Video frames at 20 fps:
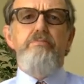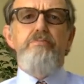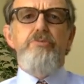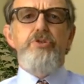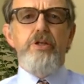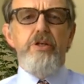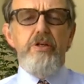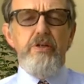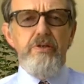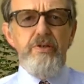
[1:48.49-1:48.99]

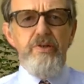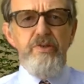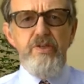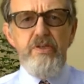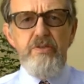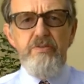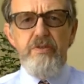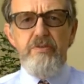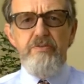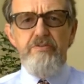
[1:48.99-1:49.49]
journalist
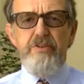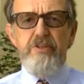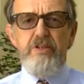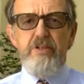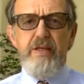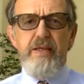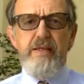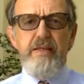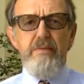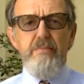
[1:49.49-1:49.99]
for the
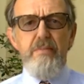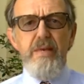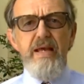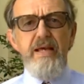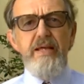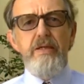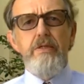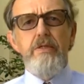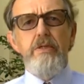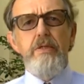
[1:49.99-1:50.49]
Daily
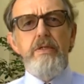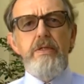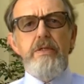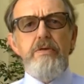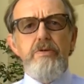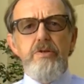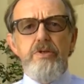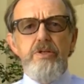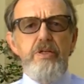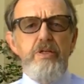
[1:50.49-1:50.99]
Mail,
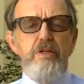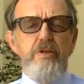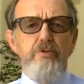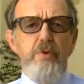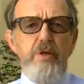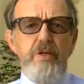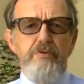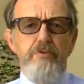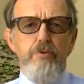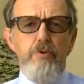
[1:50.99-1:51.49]
and
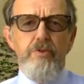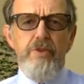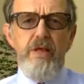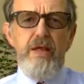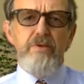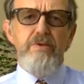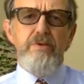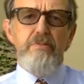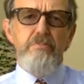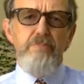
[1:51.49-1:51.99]

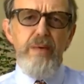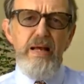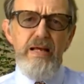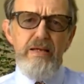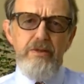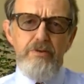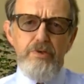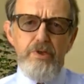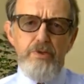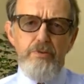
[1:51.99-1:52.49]

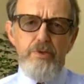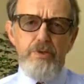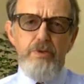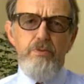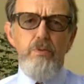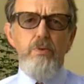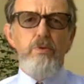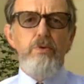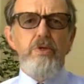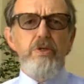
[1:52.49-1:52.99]
£24,000 was
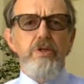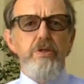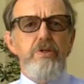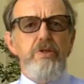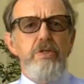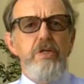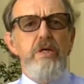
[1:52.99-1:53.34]
awarded.